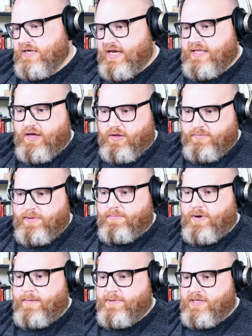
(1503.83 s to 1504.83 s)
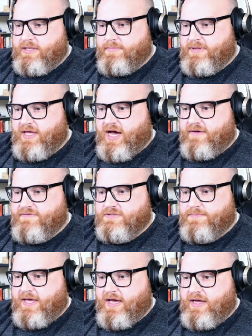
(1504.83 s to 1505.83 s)
and they ultimately brought me in to be the office
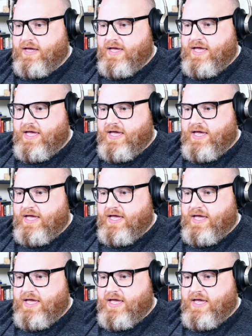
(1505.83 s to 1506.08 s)
PA.